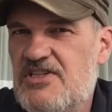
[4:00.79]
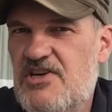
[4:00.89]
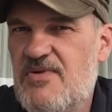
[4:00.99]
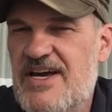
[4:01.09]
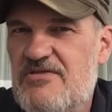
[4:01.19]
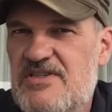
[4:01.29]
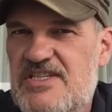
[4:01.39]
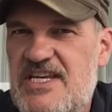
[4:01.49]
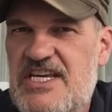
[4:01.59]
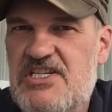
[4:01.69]
2
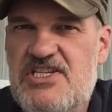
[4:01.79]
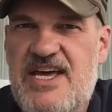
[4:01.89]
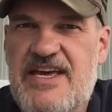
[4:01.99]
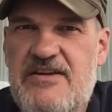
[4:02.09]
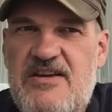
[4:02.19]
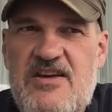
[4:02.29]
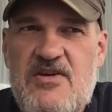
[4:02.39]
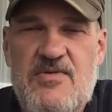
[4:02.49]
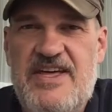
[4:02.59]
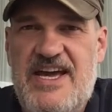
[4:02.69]
hours each day
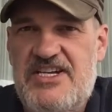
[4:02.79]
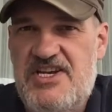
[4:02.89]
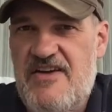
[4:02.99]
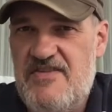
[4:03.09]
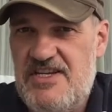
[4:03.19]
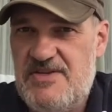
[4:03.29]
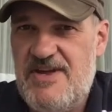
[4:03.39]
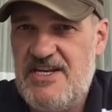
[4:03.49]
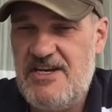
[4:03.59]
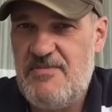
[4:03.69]
without actually having to
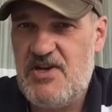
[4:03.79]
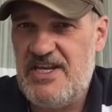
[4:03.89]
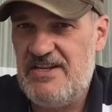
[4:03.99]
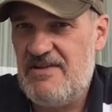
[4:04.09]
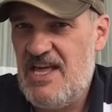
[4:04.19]
spend any money.